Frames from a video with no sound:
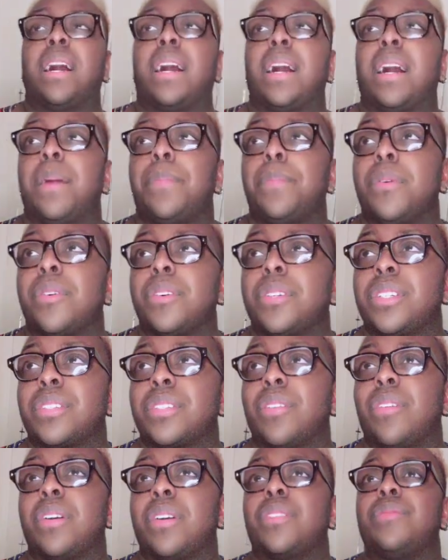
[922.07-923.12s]

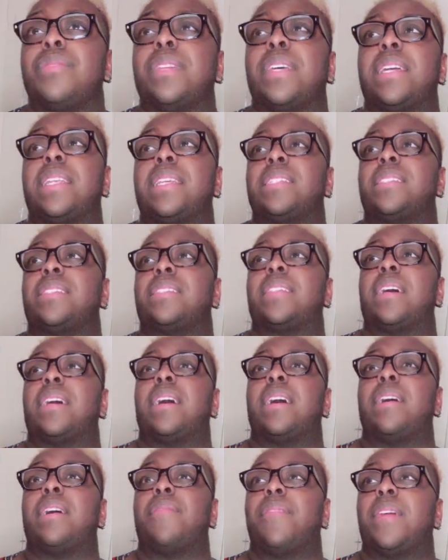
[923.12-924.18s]
Porsha's going through dentist
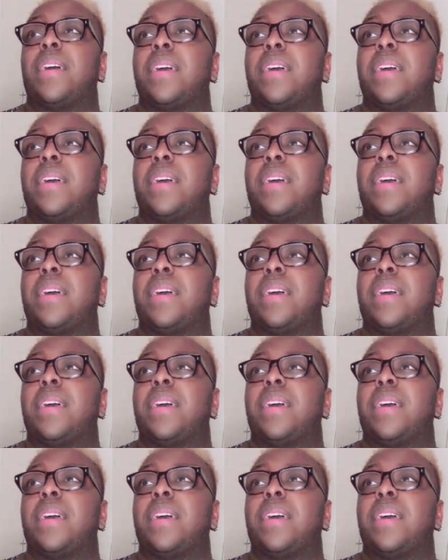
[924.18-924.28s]
stuff,